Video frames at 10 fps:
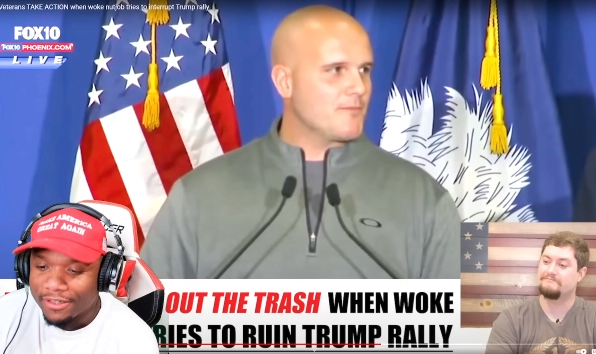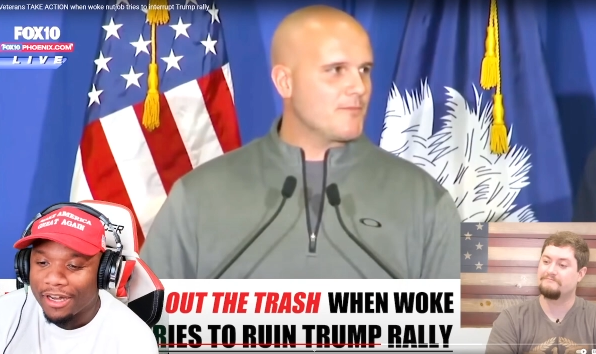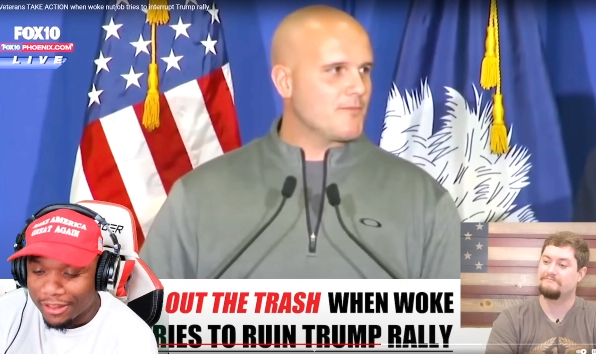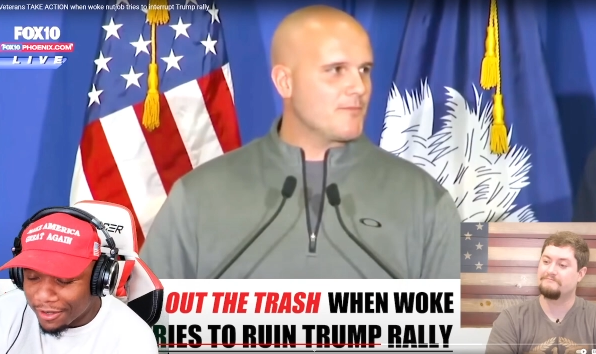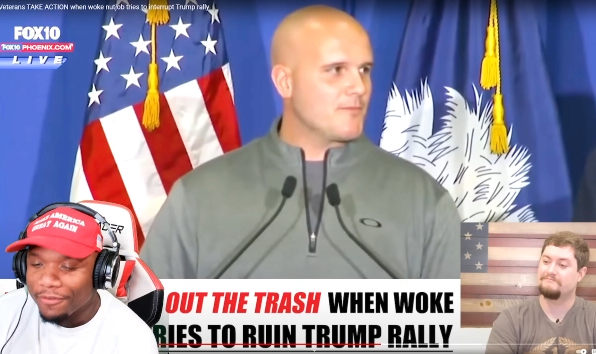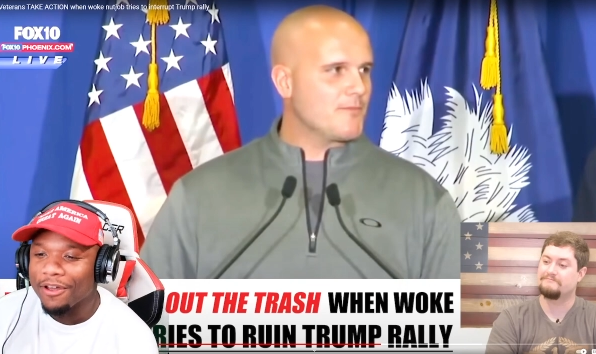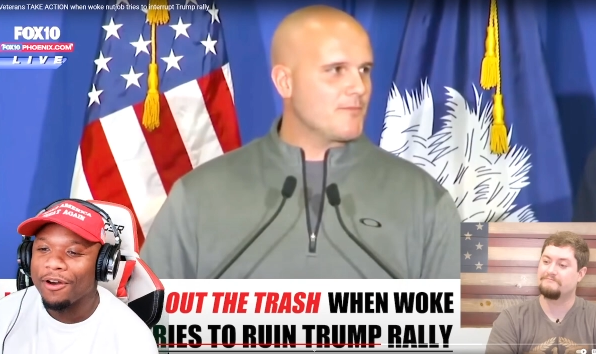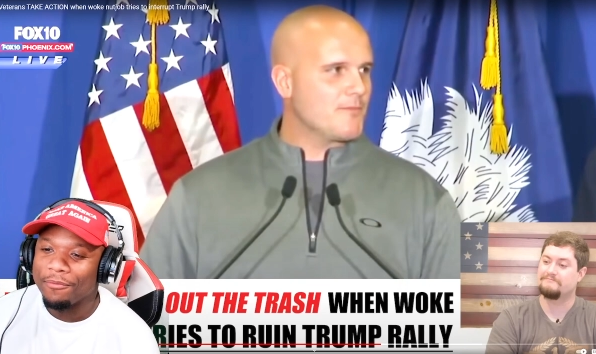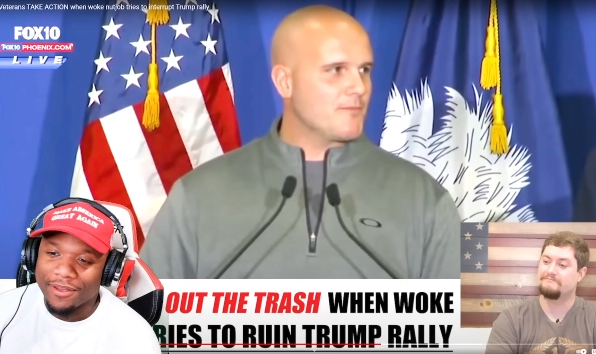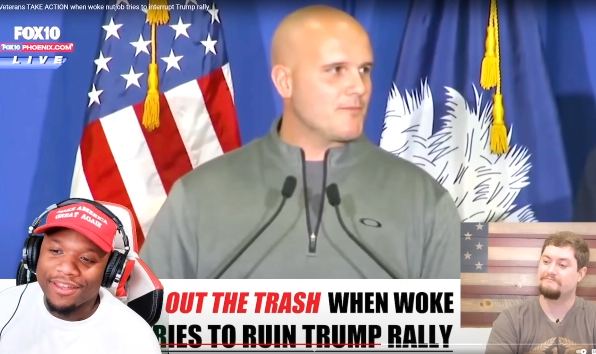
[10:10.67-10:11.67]
Speaker 1: I love
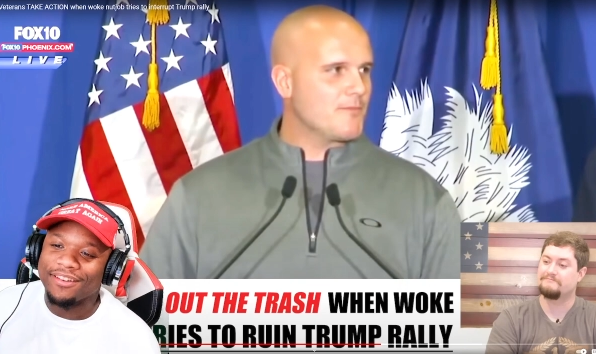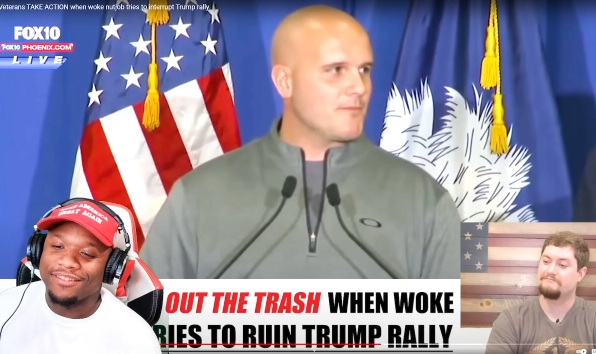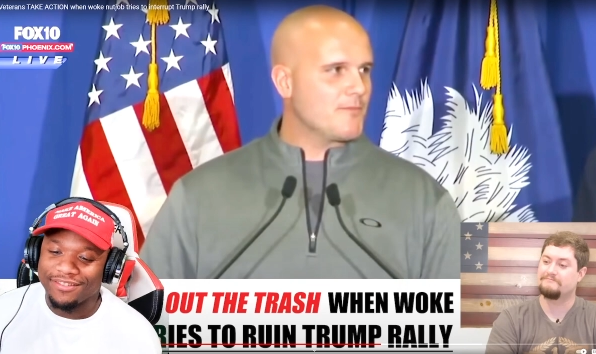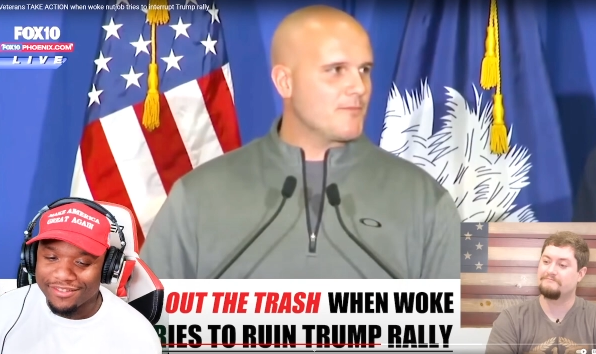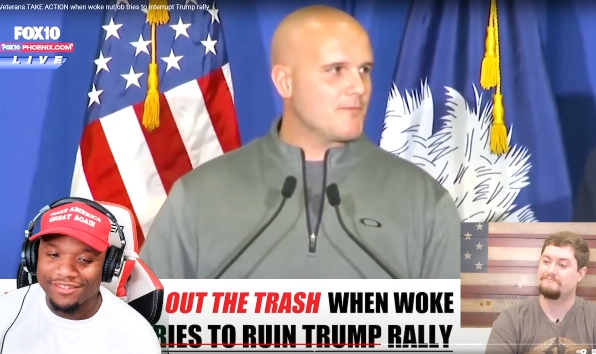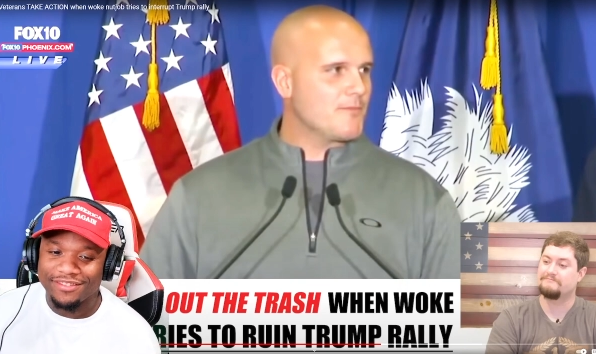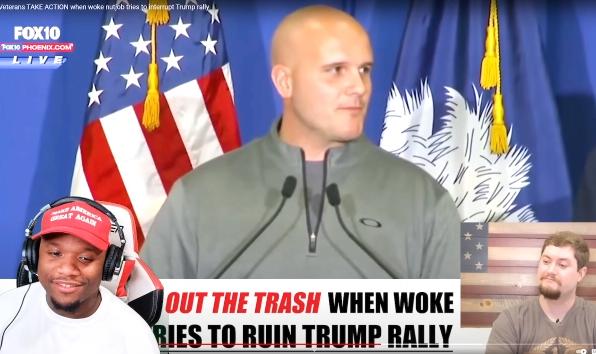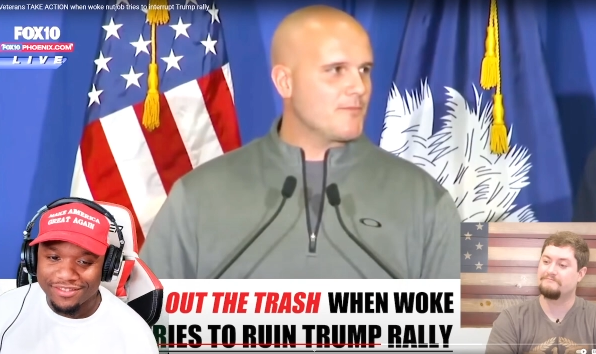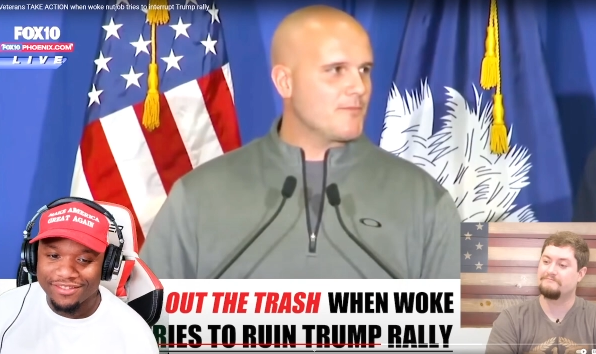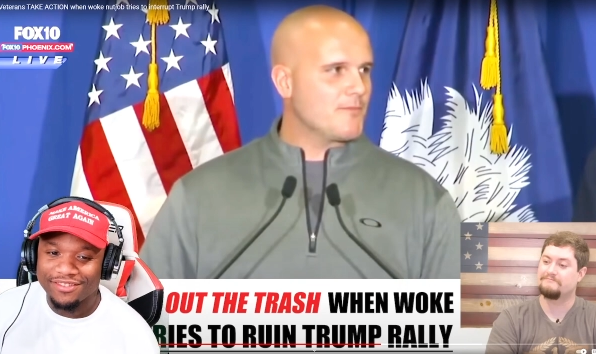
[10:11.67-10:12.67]
y'all, man.
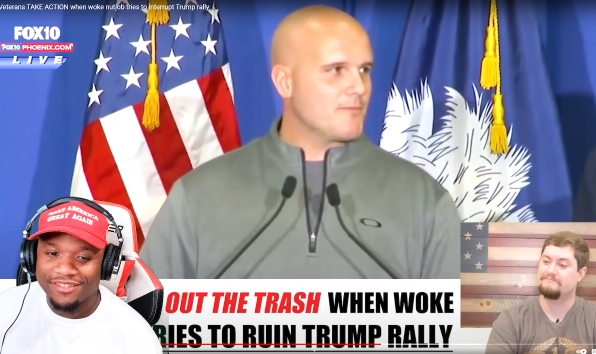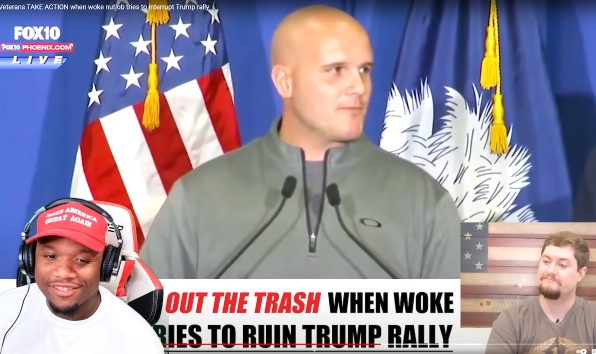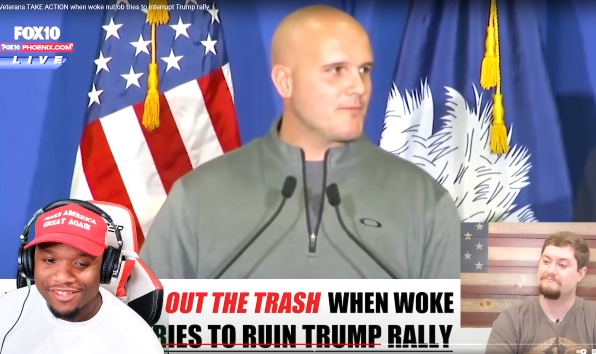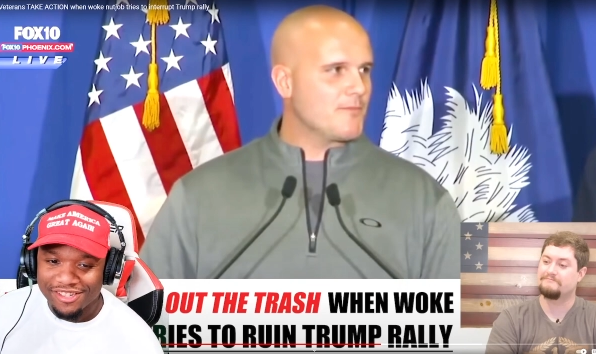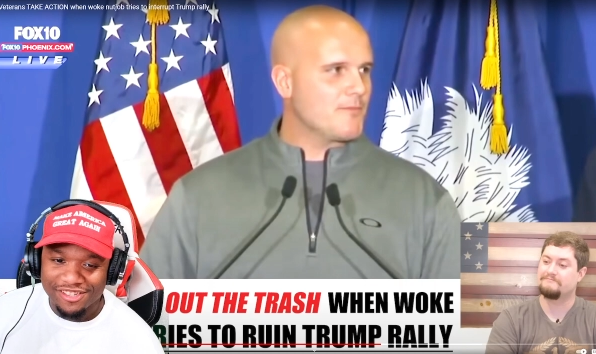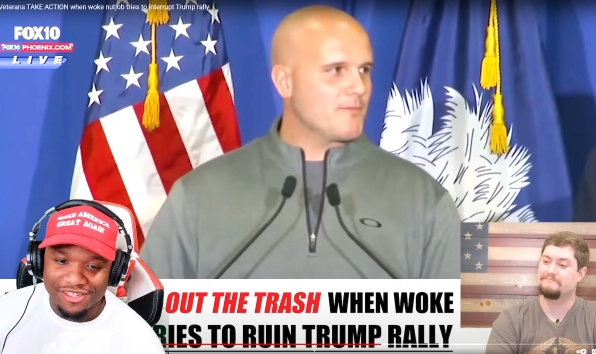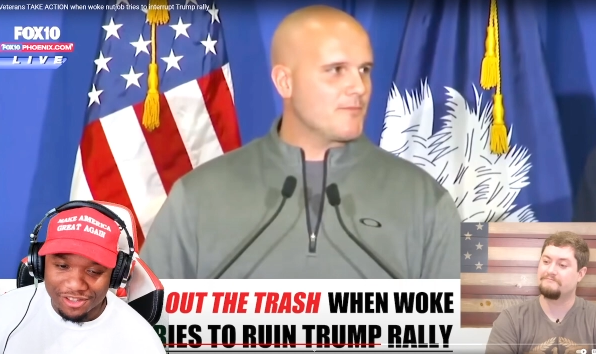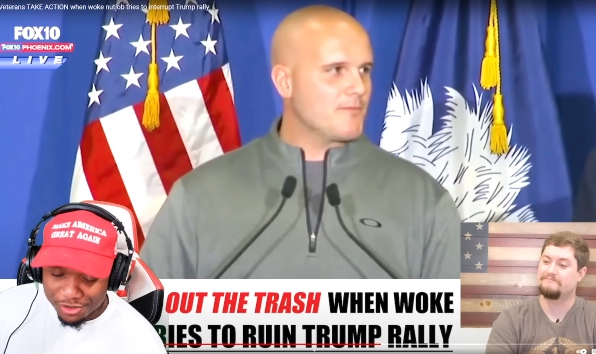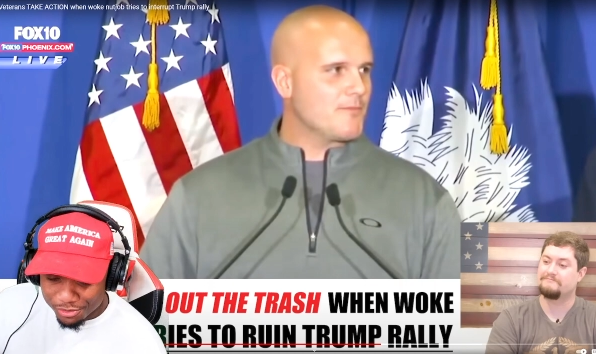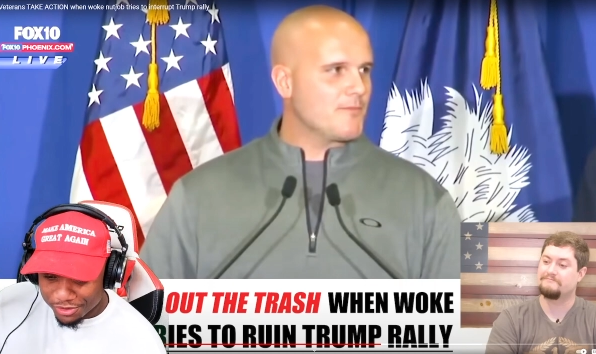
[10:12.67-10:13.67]

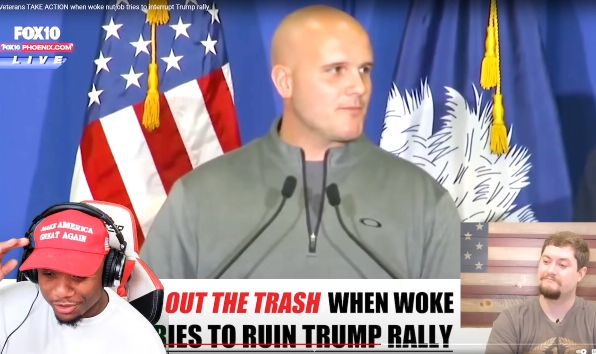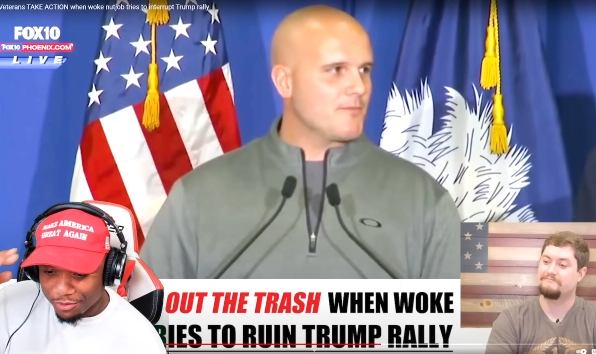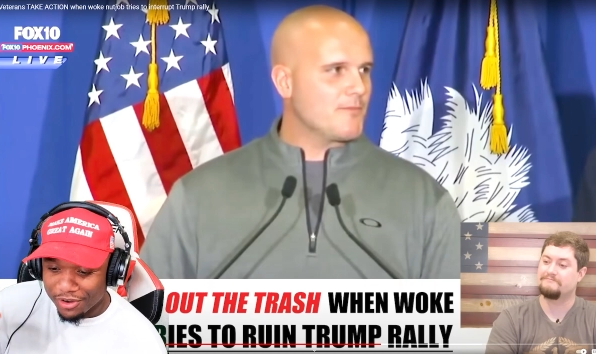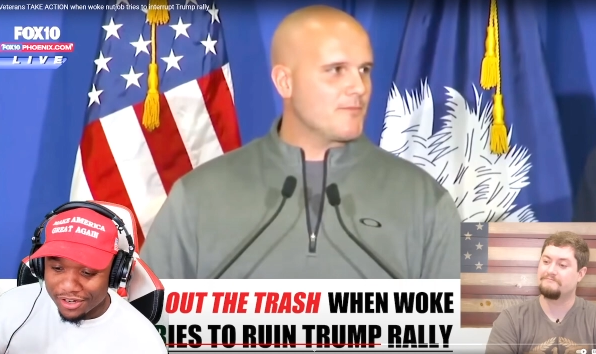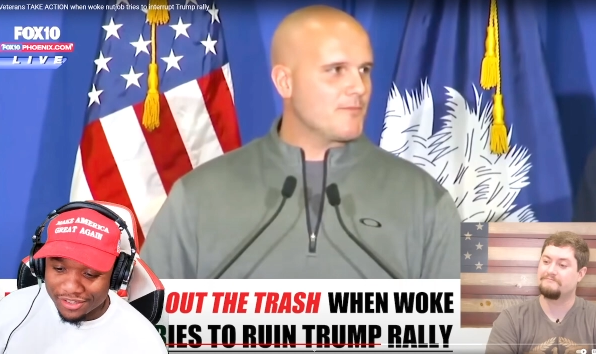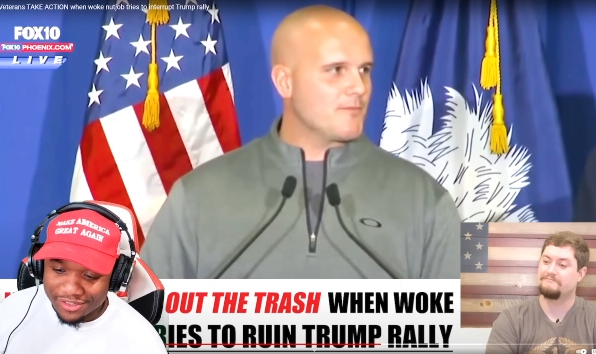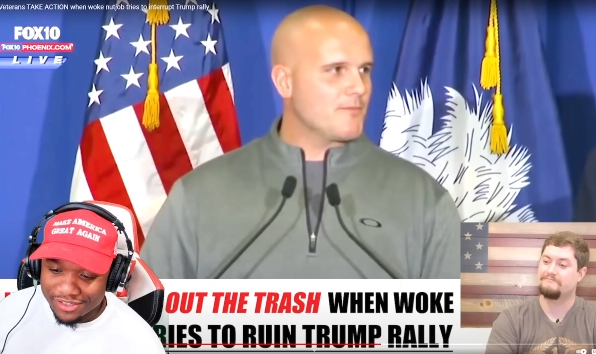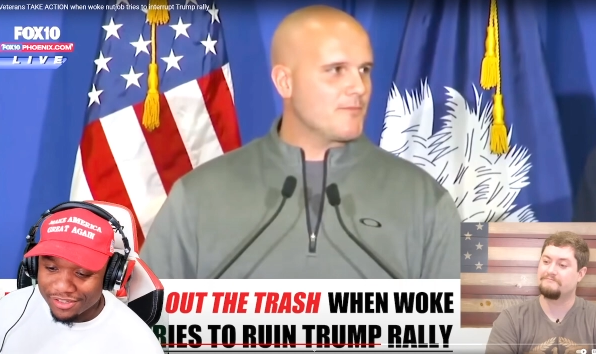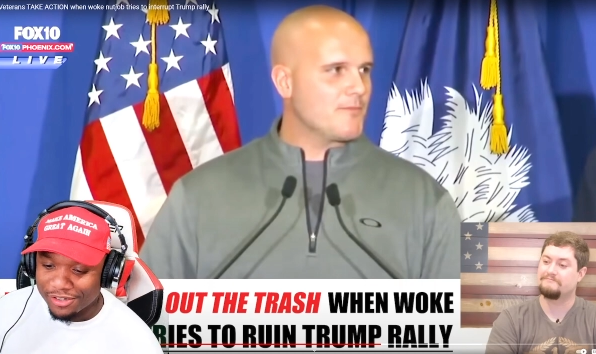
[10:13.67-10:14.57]
Salute to the ones